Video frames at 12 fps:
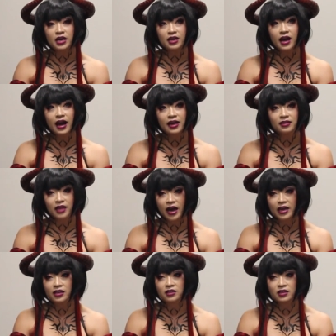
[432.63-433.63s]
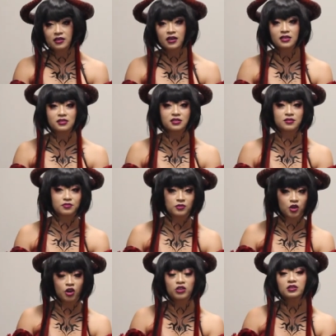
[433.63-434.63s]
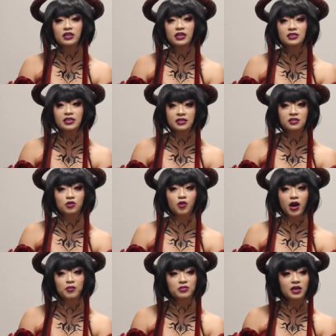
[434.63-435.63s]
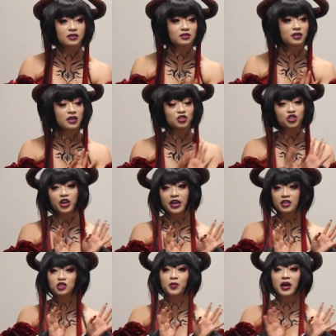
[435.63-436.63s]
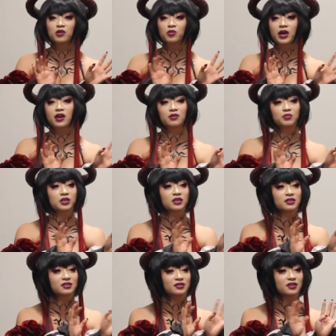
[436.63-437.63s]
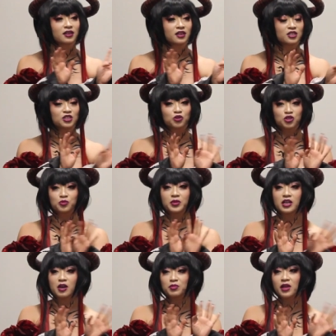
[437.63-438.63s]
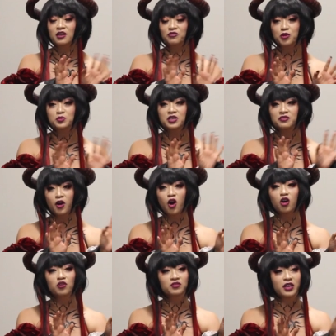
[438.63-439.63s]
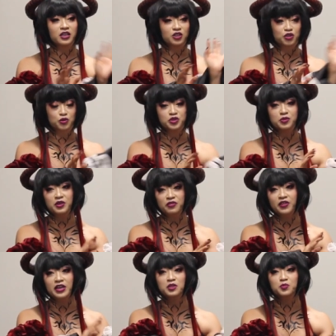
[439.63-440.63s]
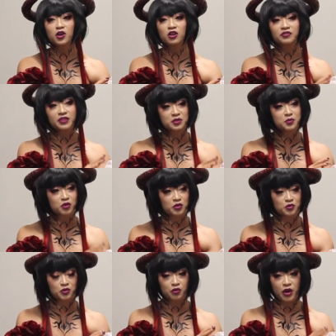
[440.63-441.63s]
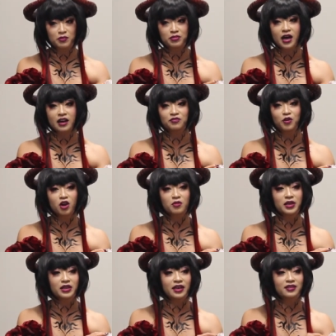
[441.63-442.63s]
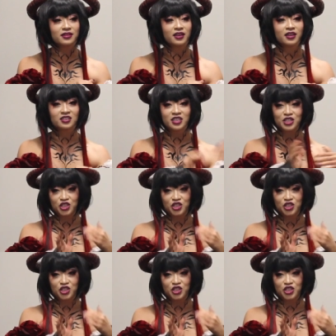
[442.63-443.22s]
that I like, and that's currently it's Instagram. That can change, by the way, because social media platforms evolve. Like it used to be Facebook. Facebook was a great platform, and then they